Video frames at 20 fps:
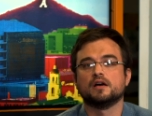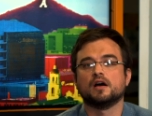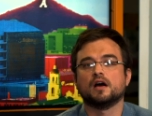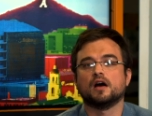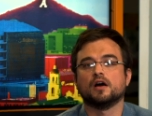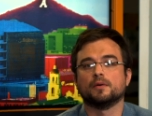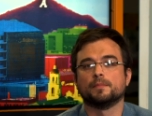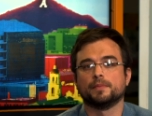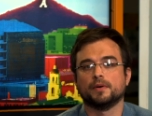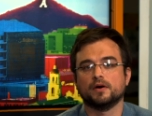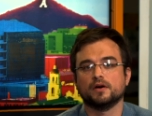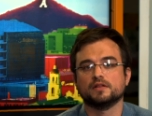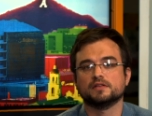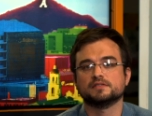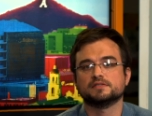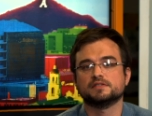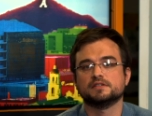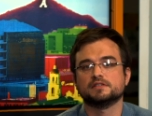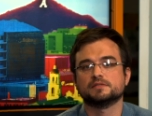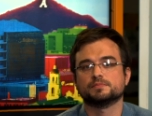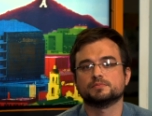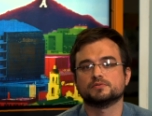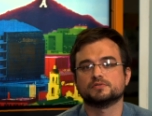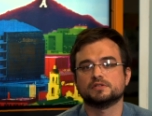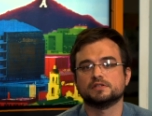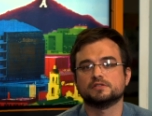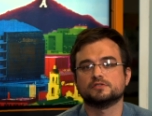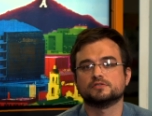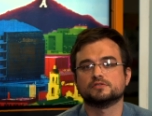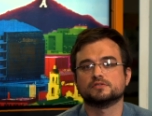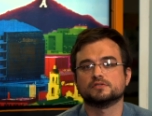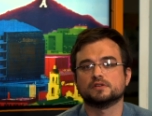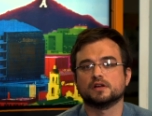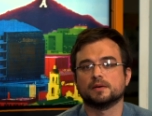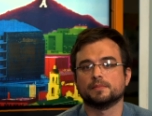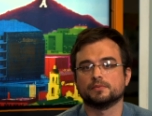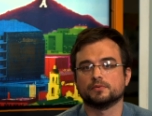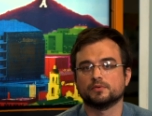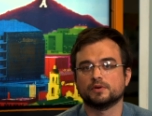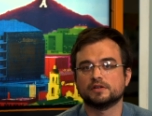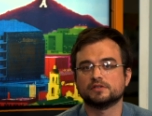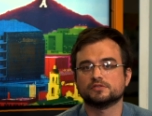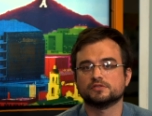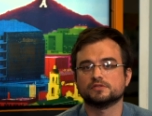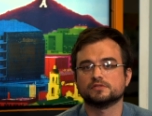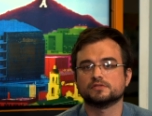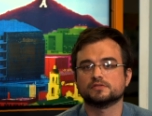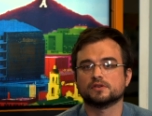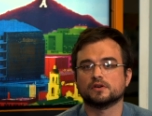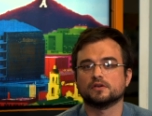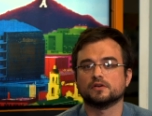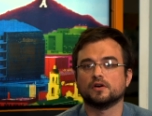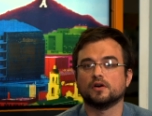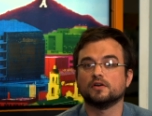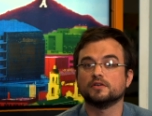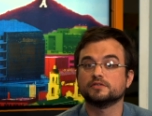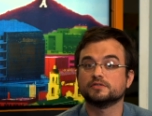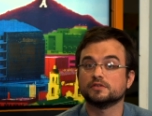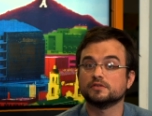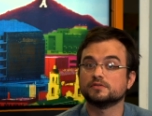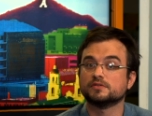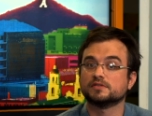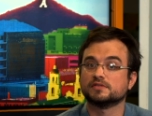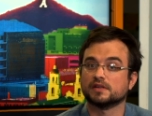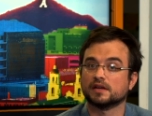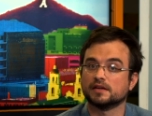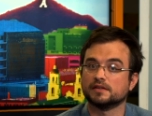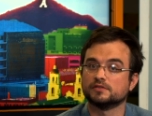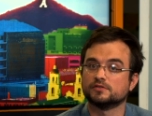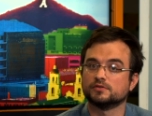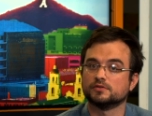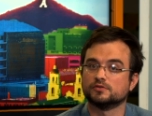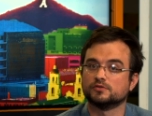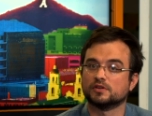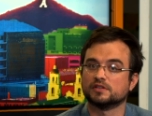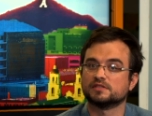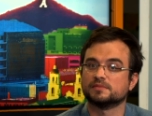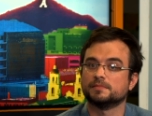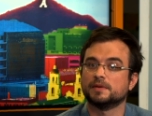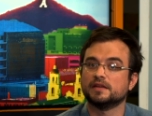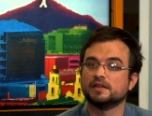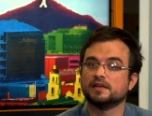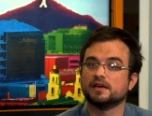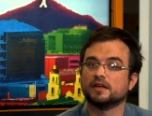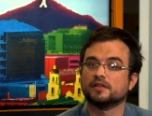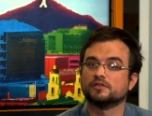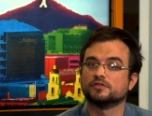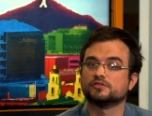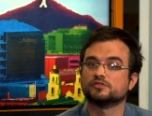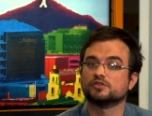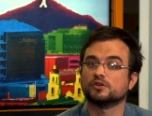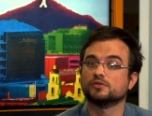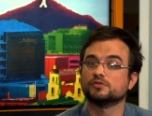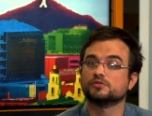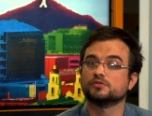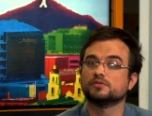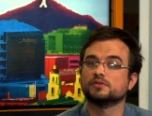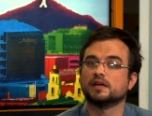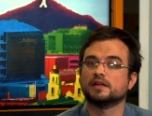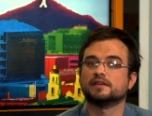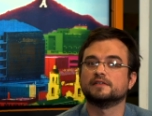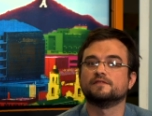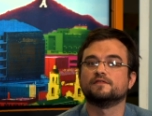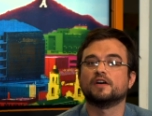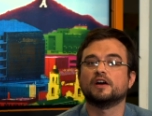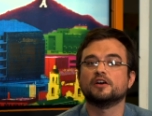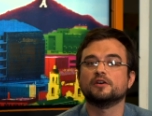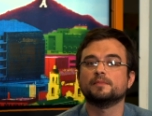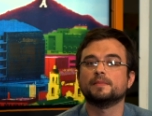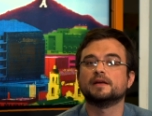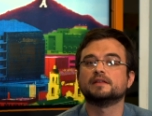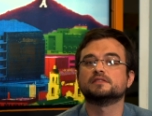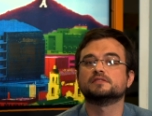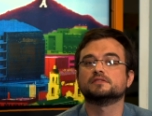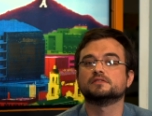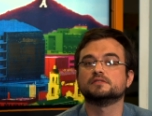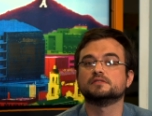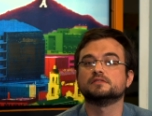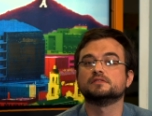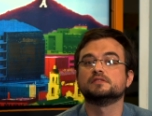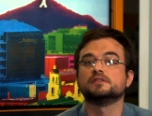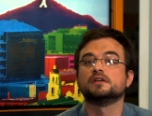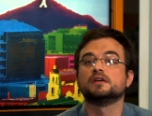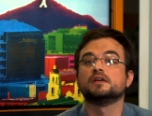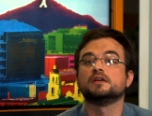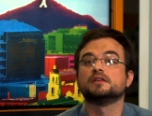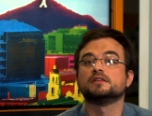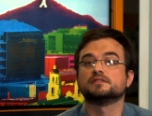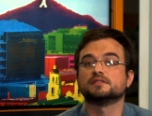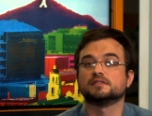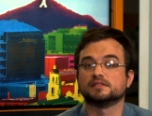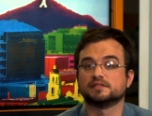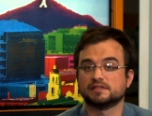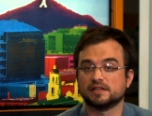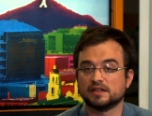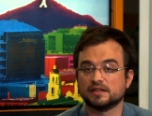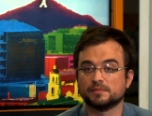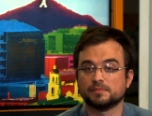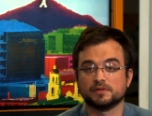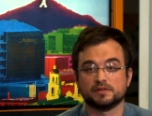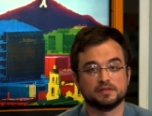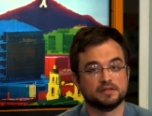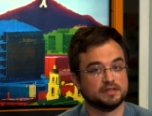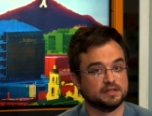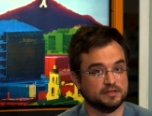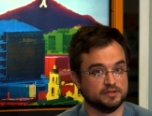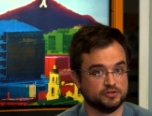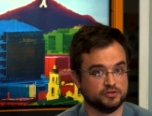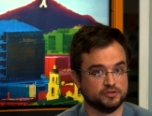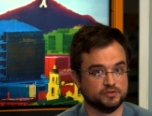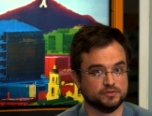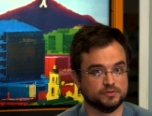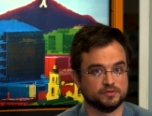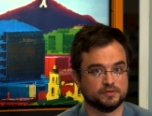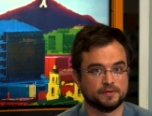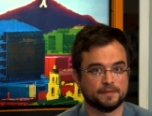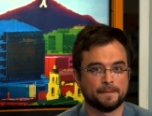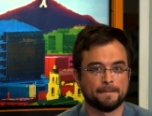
Our policies, procedures, and operations are also designed to address many other social and environmental sustainability issues.